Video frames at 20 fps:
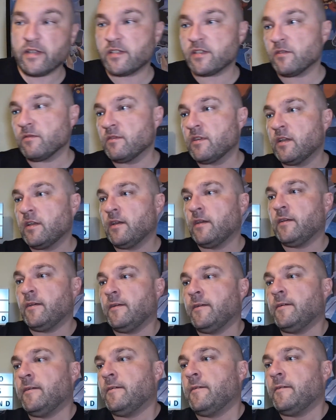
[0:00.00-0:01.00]
So
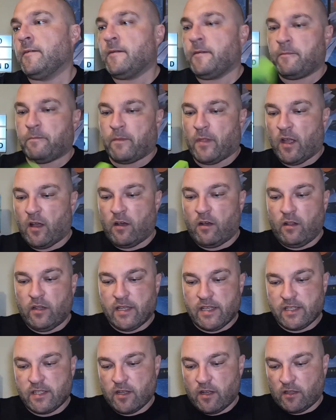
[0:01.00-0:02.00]
all
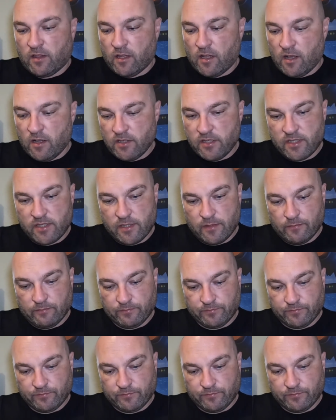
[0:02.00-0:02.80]
is not lost.